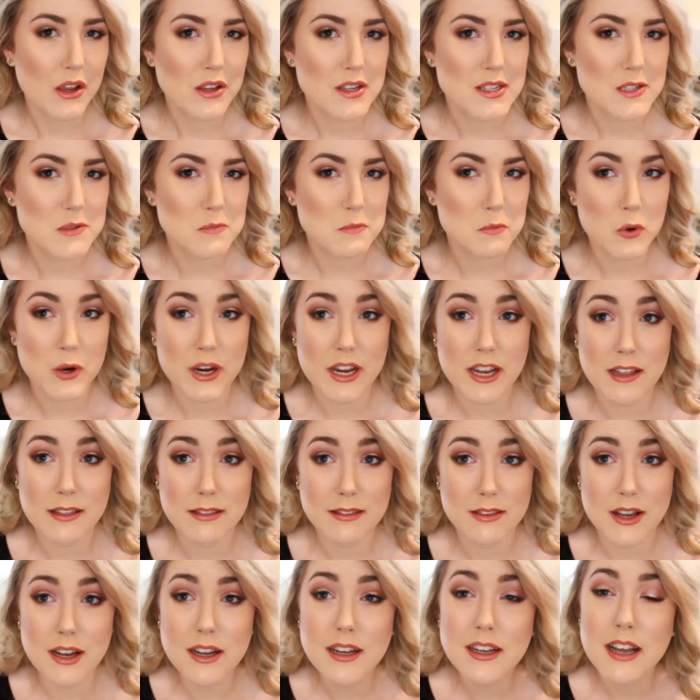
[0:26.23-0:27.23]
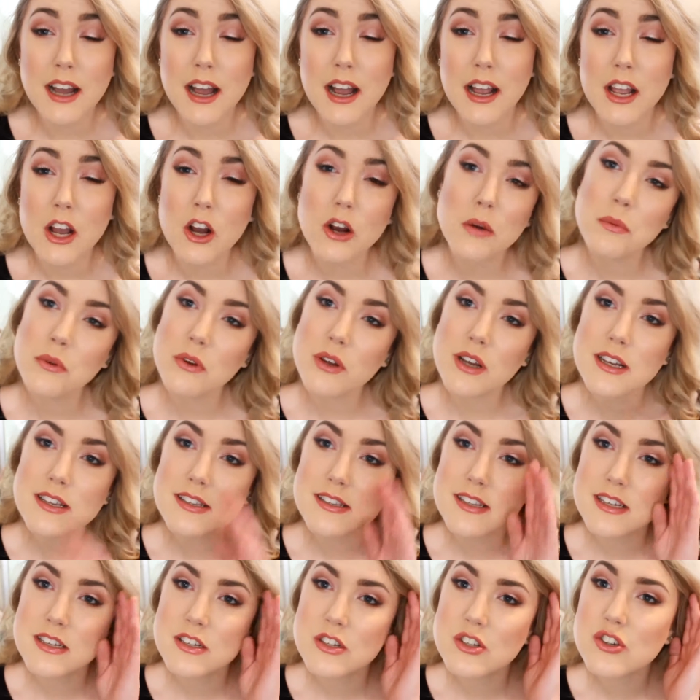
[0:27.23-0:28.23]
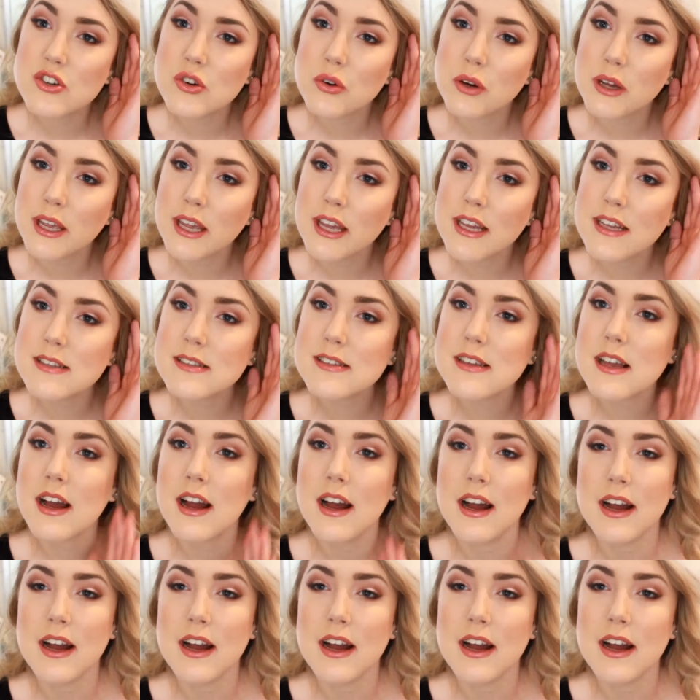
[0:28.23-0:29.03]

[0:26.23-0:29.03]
spring look. I hope you guys enjoy it.